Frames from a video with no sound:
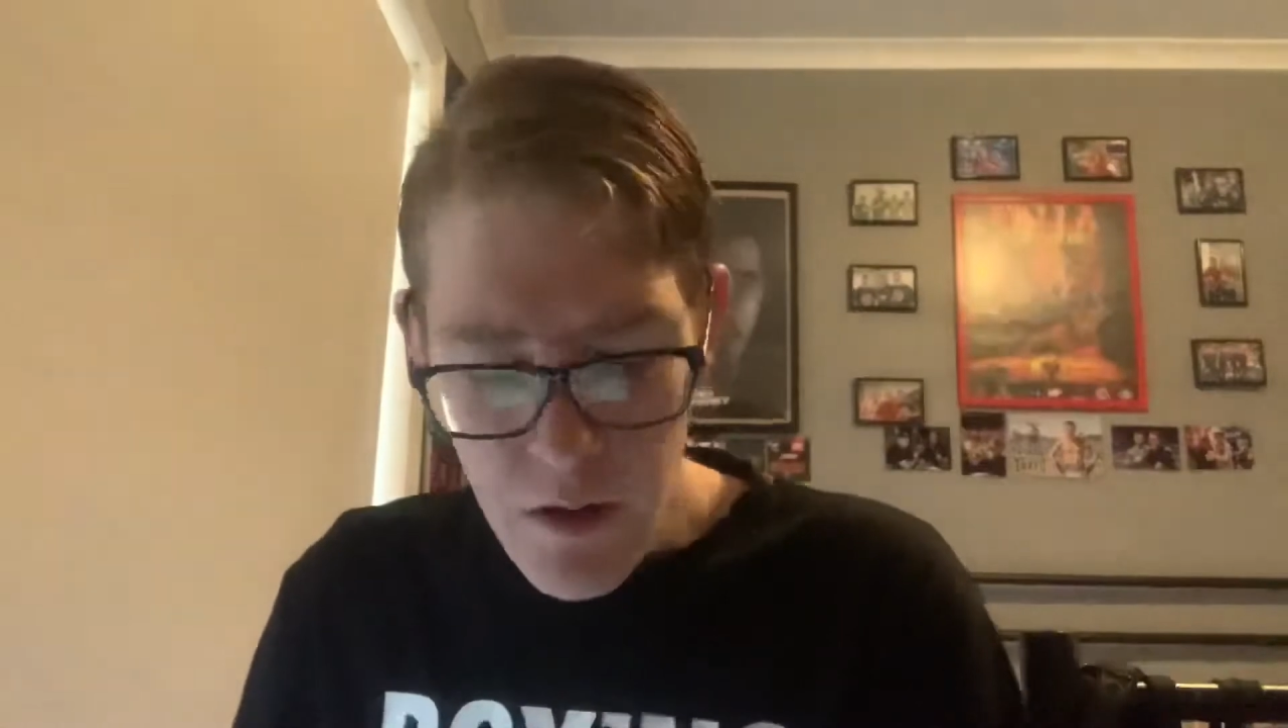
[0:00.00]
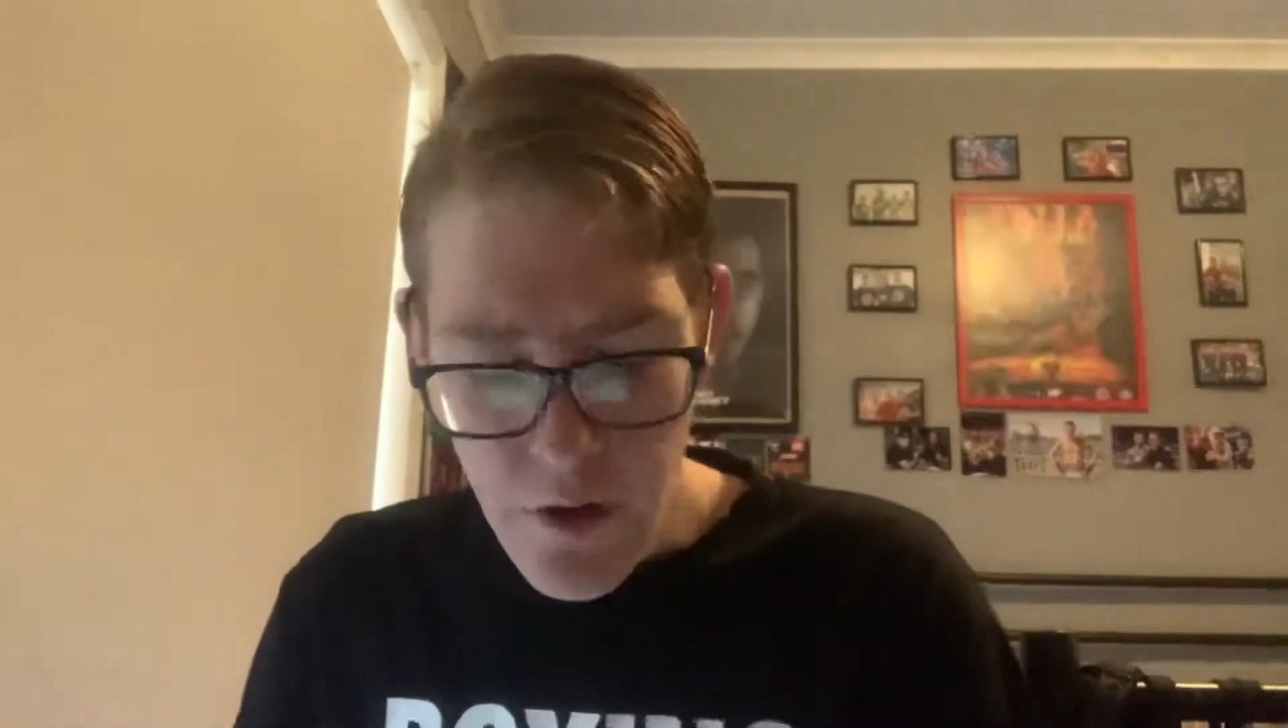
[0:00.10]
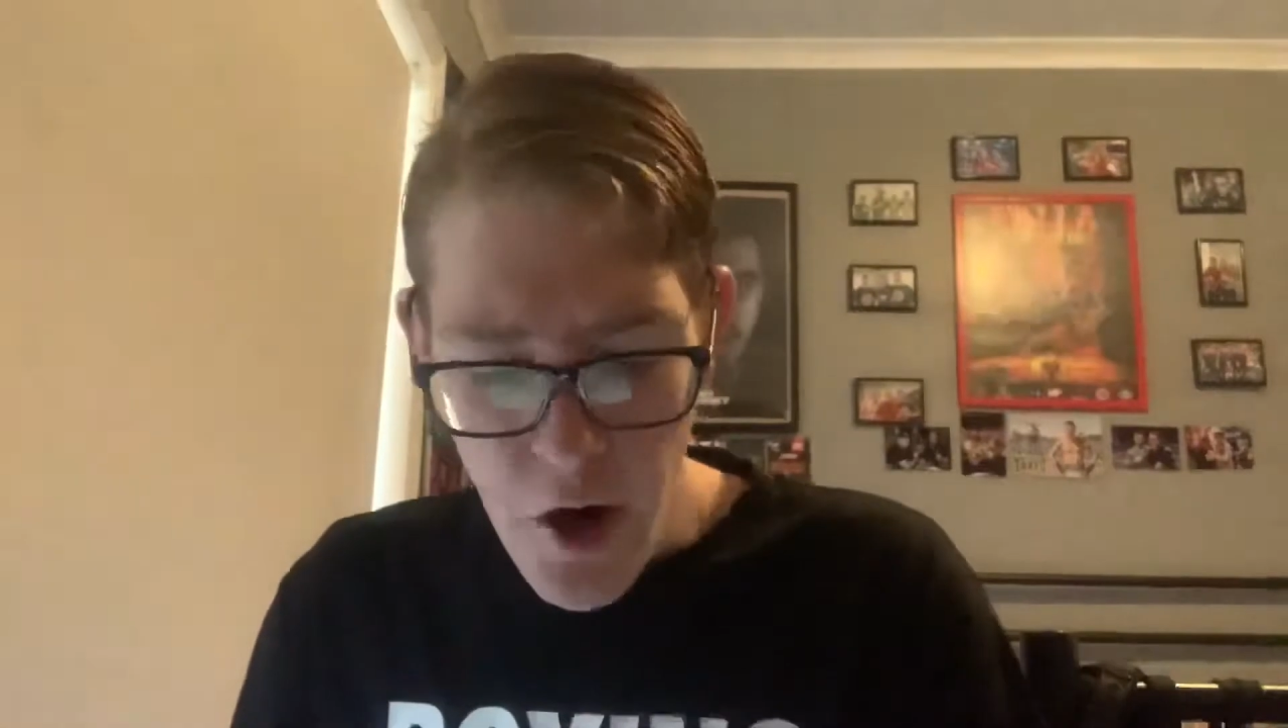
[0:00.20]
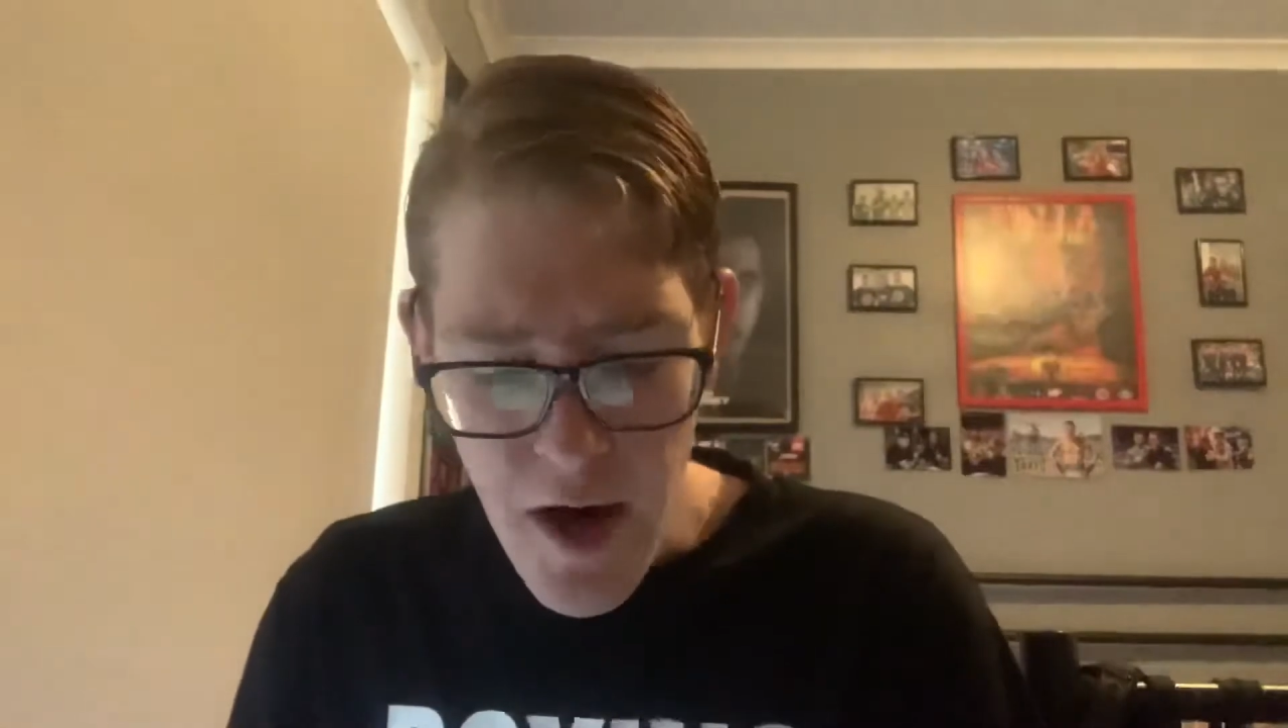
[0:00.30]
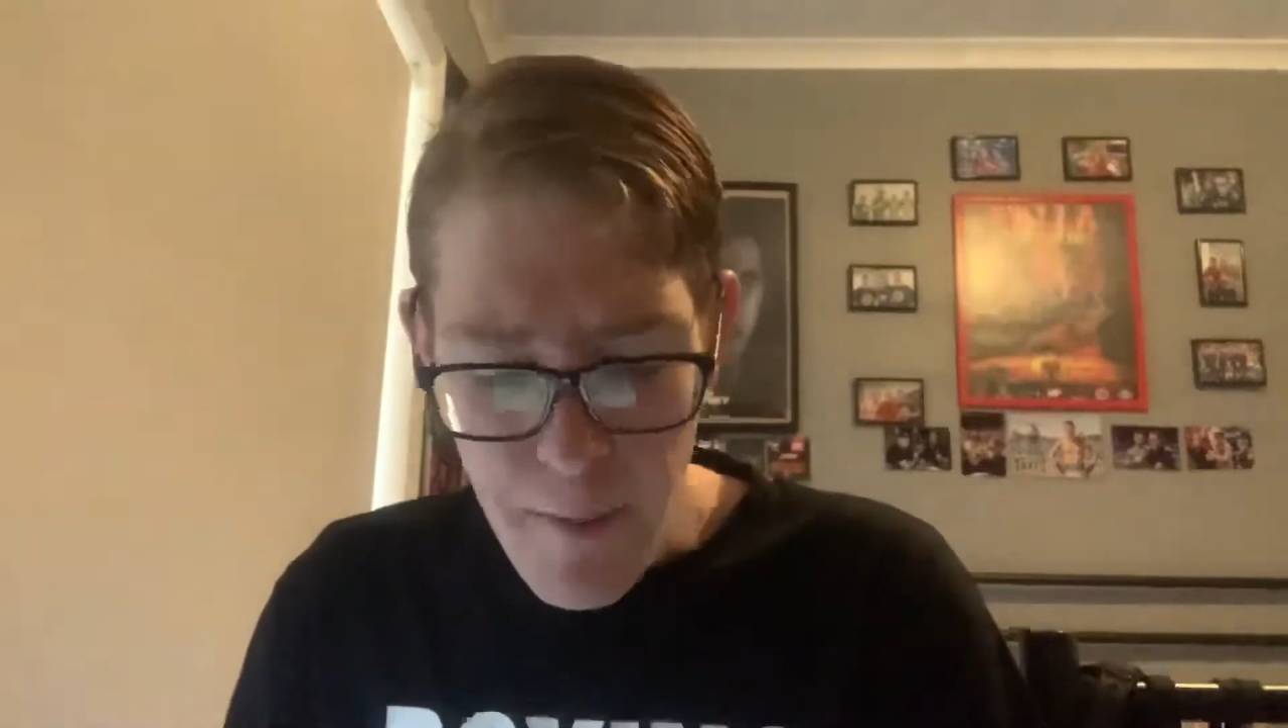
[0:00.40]

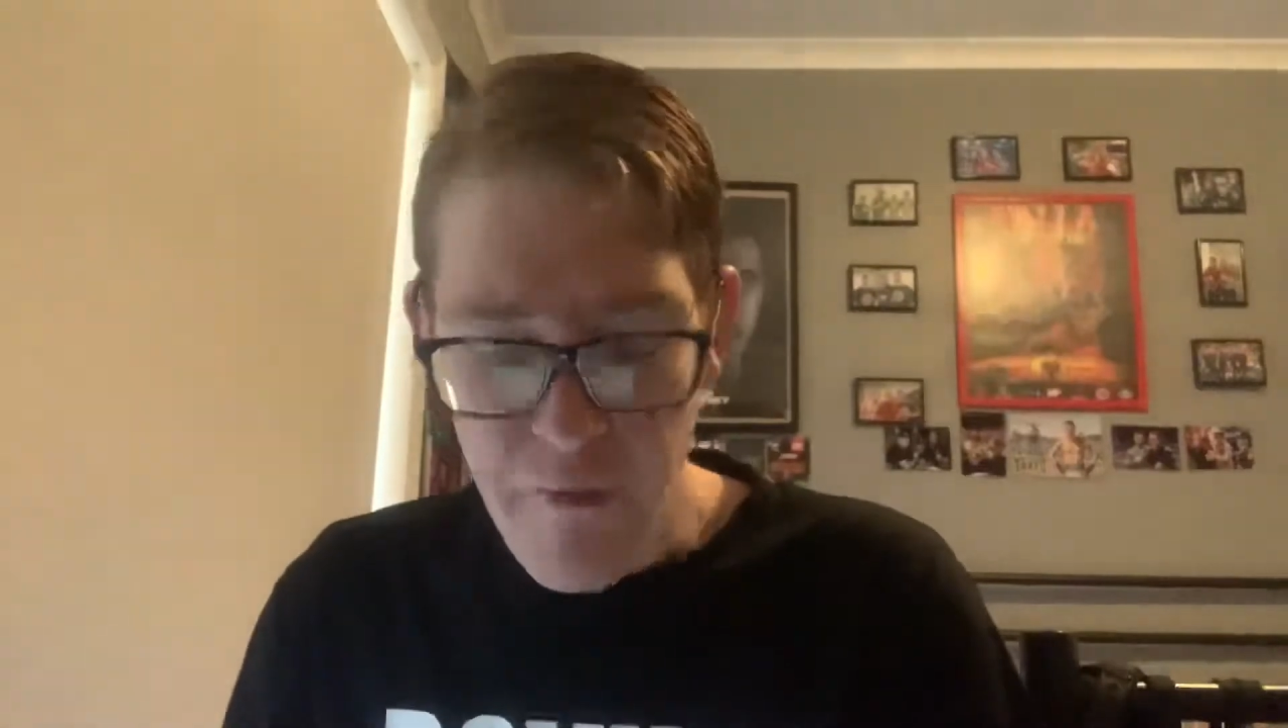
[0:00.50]
Note number